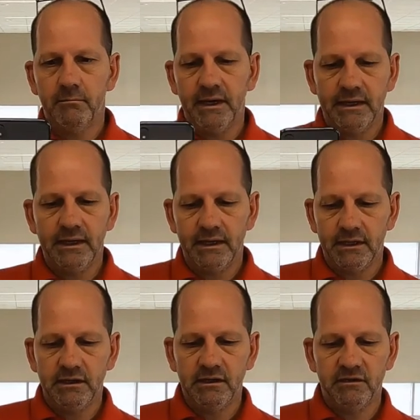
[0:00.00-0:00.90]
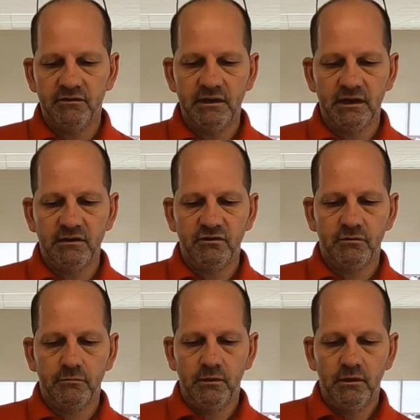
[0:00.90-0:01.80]
magnetic, and you can see I can just
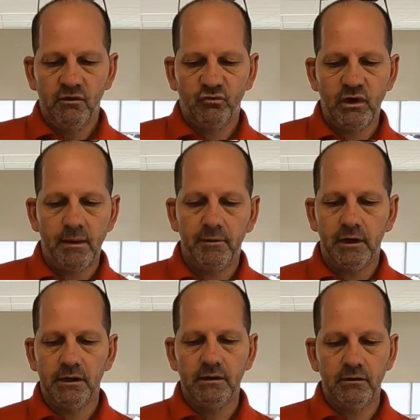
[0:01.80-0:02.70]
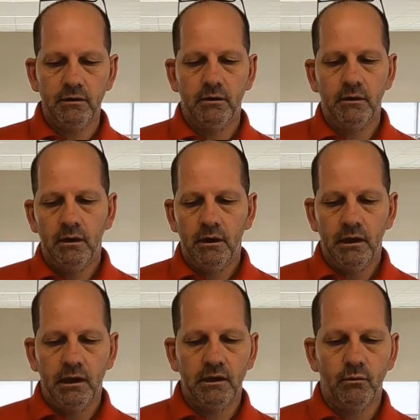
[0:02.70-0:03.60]
drop it on there
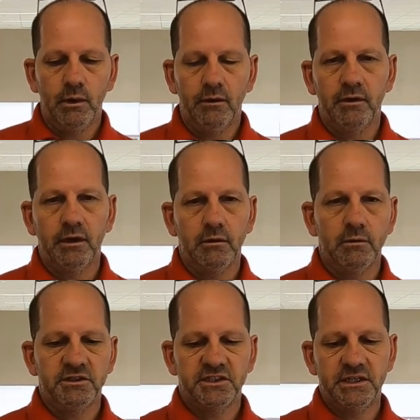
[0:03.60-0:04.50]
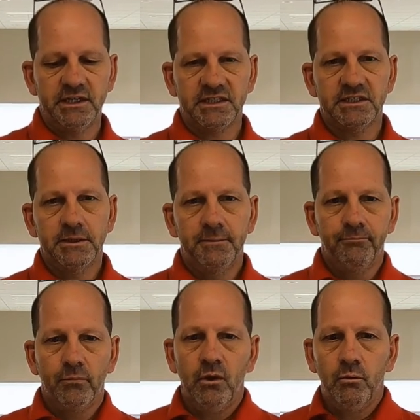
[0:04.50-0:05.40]
and away we go, it sticks,
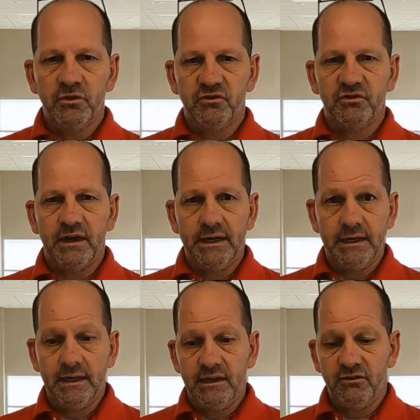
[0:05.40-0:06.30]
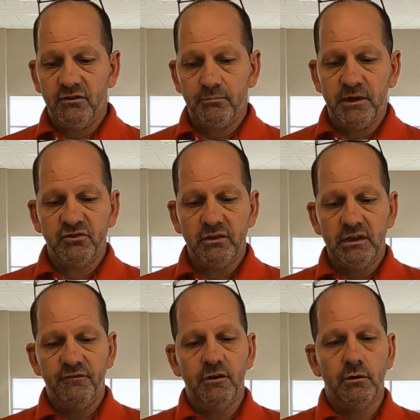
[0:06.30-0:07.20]
which is kind of nice, especially
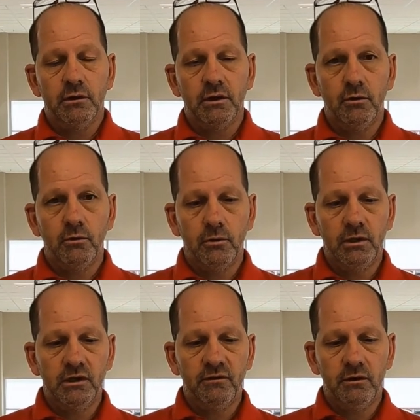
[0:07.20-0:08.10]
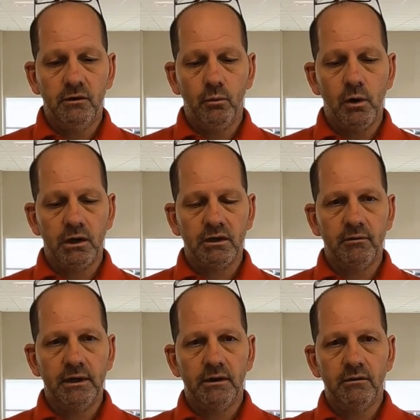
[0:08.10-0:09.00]
if you're gonna go and you're walking
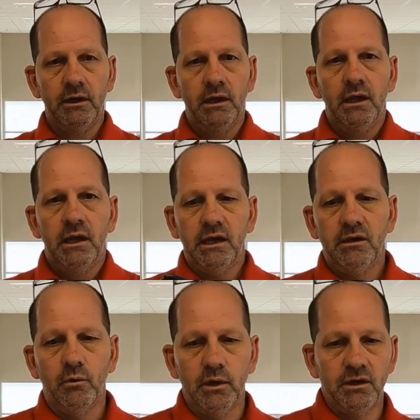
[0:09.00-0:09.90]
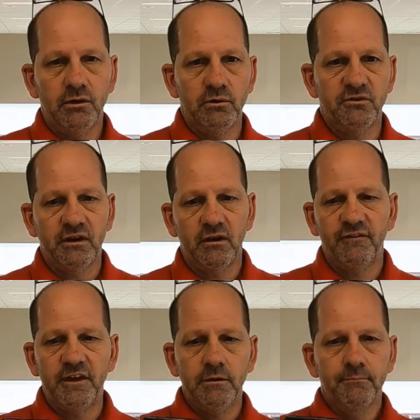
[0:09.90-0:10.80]
around and you wanna do a
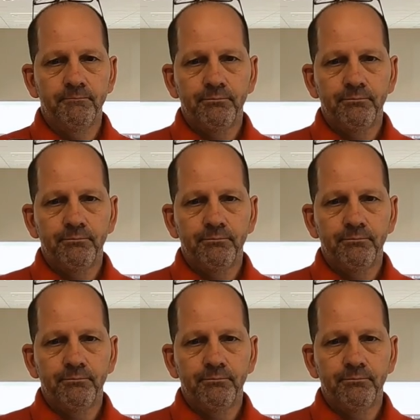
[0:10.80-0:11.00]
selfie.